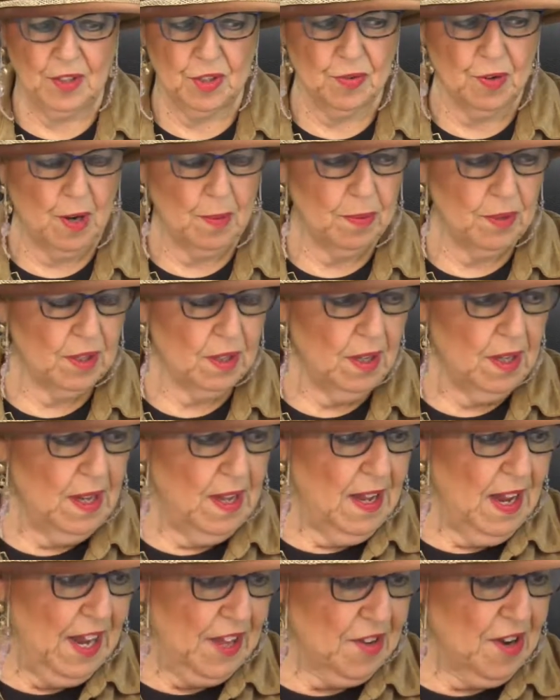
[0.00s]
trouble,
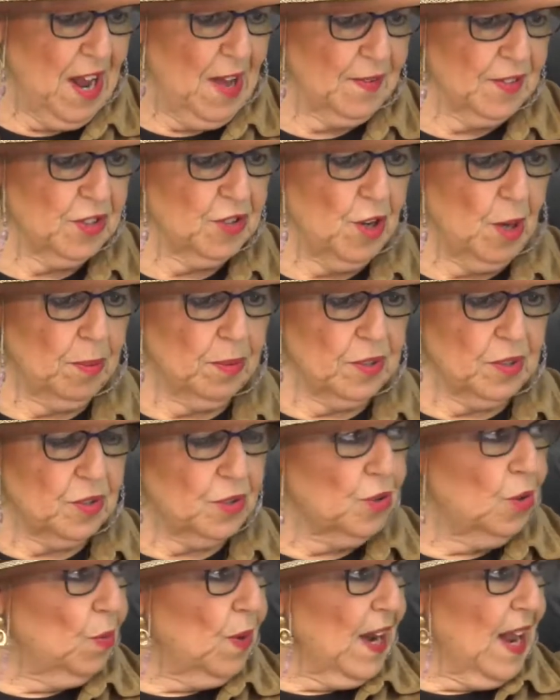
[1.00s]
and they're having trouble in
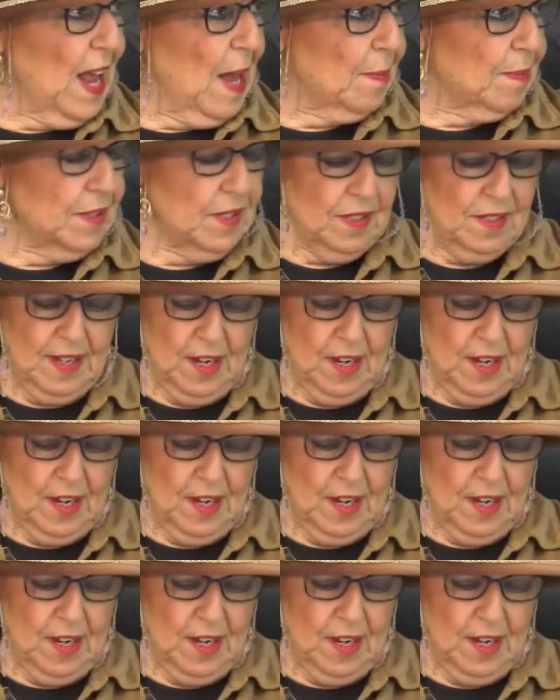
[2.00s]
school, what happens?